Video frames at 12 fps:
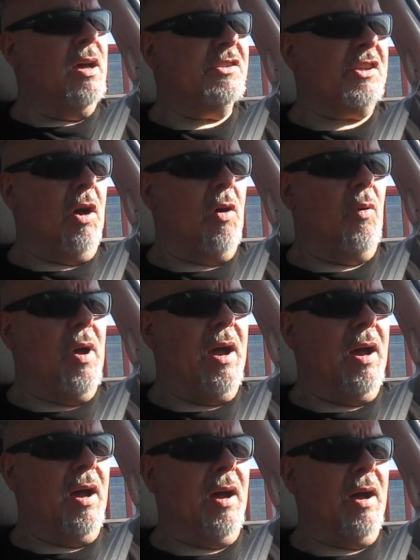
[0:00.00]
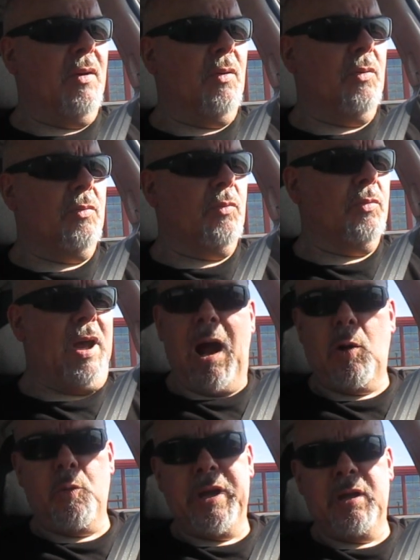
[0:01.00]
So how
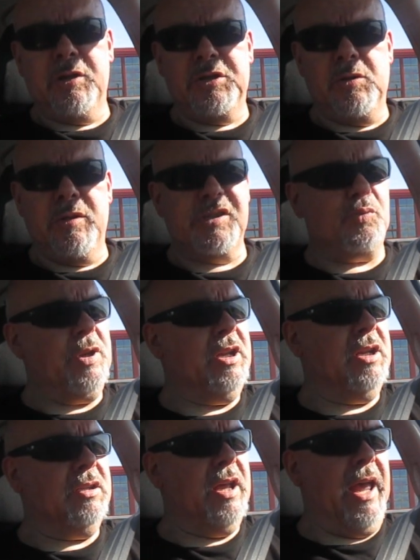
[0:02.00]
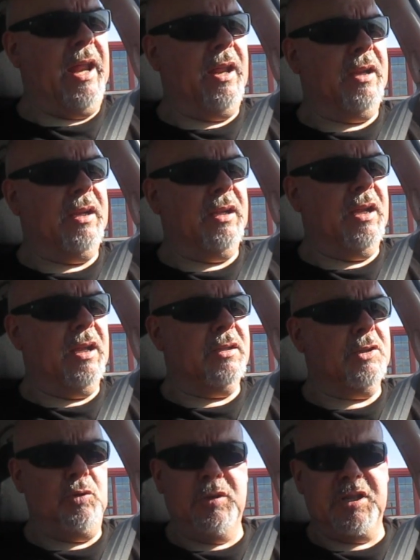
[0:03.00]
are we going to do this? We need to
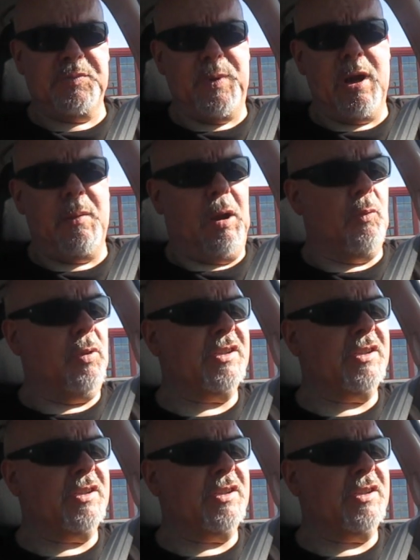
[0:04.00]
do an experiment.